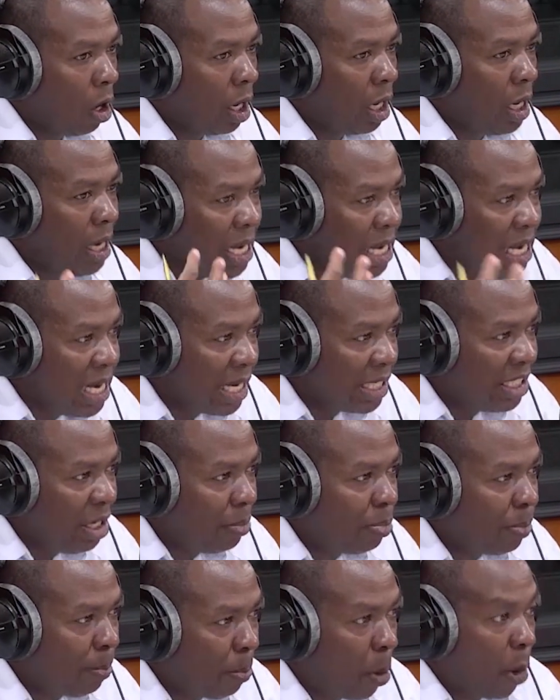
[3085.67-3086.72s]

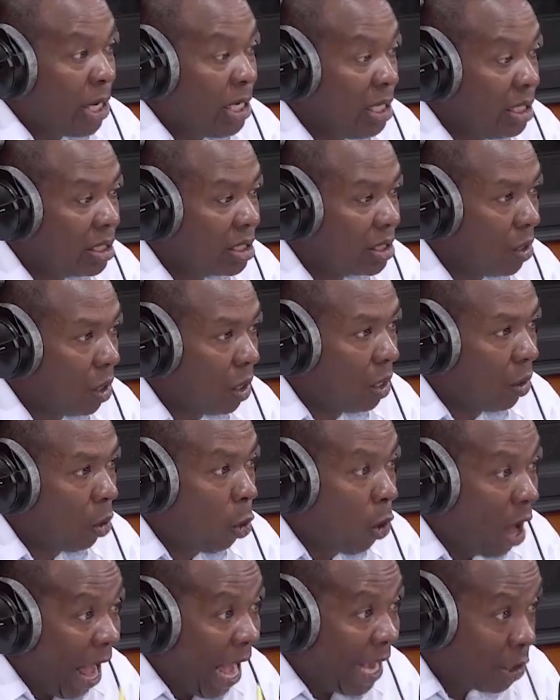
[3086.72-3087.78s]
leadership point
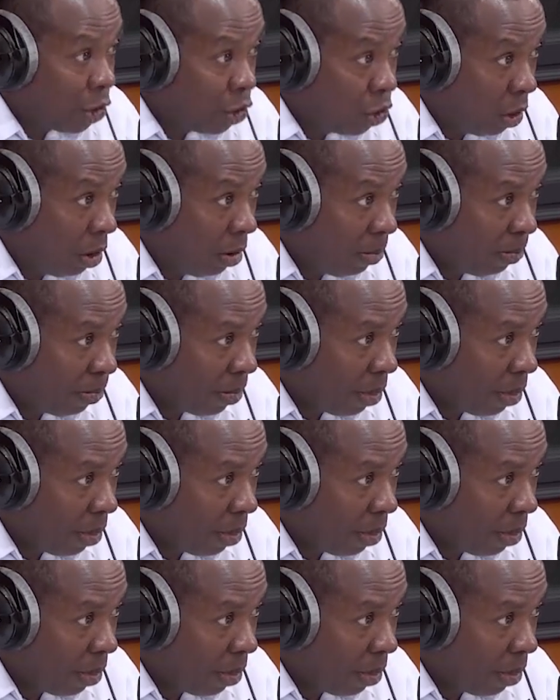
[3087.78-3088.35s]
or action